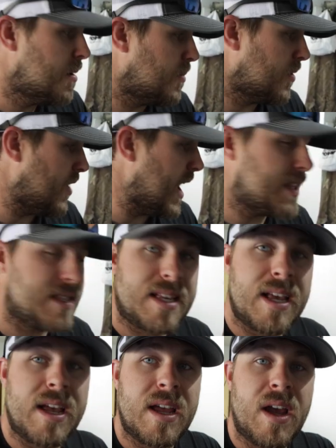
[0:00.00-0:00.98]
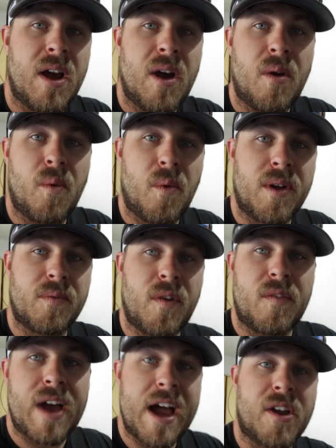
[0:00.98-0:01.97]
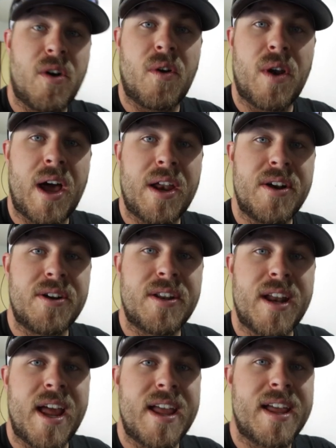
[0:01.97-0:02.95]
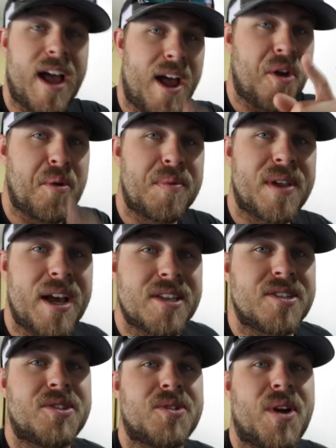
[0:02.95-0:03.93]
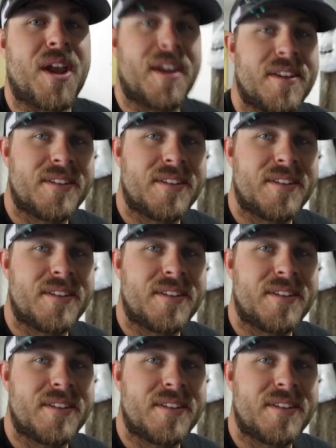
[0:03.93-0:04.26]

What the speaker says: But that's what we've got going on here today. I hope you guys enjoy it.